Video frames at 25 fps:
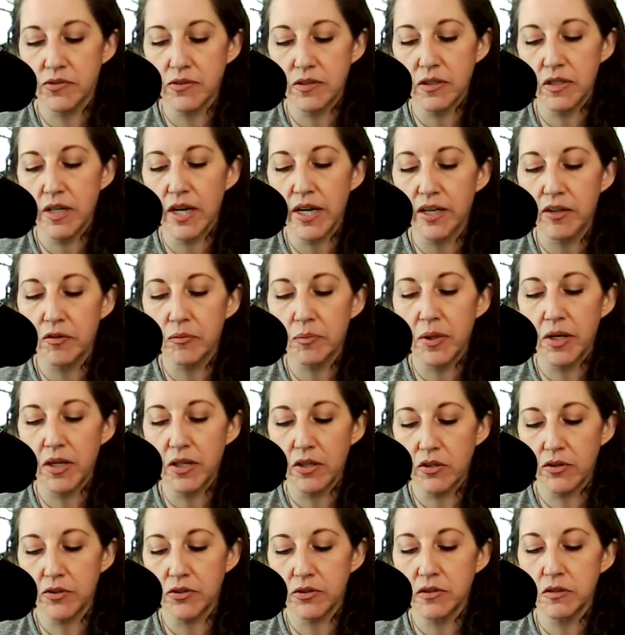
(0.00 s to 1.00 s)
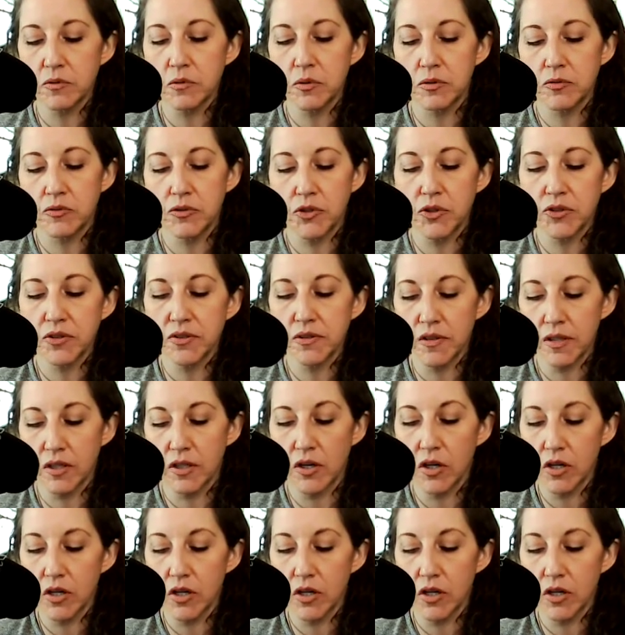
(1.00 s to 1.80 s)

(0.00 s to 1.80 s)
the Knight of Pentacles in reverse, and they